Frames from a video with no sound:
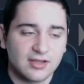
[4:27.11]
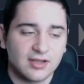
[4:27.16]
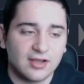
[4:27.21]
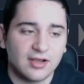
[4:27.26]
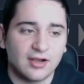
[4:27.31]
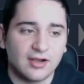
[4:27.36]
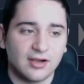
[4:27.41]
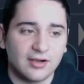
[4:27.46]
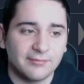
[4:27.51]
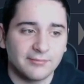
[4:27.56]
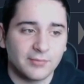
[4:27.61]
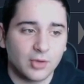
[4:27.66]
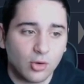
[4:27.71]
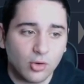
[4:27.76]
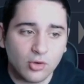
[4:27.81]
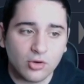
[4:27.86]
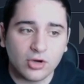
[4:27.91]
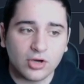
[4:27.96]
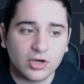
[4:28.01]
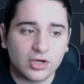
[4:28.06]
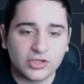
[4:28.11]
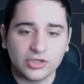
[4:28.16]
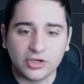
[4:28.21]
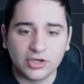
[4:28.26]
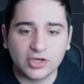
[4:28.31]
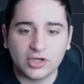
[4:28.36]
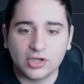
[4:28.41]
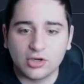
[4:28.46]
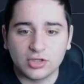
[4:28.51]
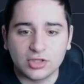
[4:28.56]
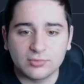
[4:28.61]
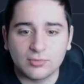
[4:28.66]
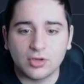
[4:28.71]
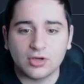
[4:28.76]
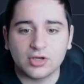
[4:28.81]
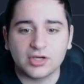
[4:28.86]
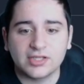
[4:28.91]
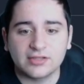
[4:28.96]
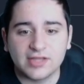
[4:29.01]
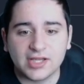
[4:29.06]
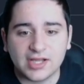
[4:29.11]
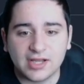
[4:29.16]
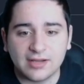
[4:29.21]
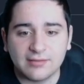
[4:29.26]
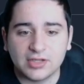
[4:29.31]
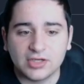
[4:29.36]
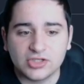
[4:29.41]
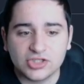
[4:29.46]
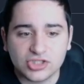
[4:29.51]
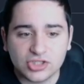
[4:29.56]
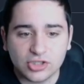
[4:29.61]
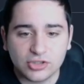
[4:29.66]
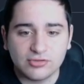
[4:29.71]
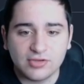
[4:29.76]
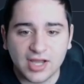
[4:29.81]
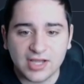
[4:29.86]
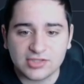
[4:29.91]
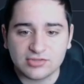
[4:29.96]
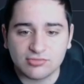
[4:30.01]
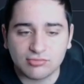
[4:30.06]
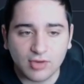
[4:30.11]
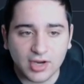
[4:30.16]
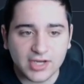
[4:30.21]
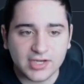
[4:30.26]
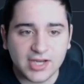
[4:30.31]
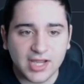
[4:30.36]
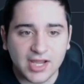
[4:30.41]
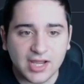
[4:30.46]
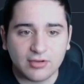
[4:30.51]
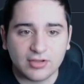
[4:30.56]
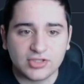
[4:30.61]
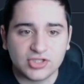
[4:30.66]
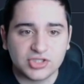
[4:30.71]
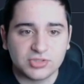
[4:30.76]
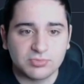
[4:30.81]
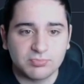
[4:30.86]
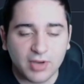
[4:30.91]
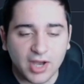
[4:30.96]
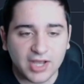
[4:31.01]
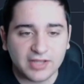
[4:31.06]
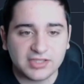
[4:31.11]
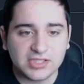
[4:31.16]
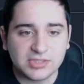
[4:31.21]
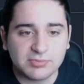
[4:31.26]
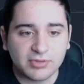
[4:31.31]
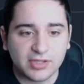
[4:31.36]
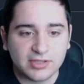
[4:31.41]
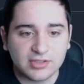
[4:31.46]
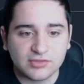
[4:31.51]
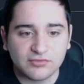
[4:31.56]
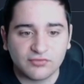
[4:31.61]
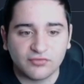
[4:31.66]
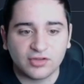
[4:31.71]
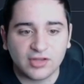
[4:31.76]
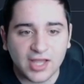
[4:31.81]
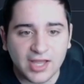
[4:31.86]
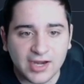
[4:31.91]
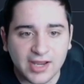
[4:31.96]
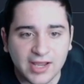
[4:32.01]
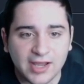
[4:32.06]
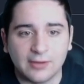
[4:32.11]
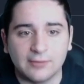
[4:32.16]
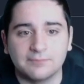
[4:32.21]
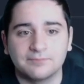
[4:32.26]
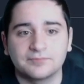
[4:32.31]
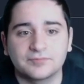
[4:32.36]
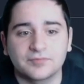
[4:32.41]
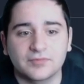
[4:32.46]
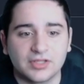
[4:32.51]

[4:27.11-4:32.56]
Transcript: or you're gonna go to the market like I'm gonna show you guys right now and just buy these players flat out.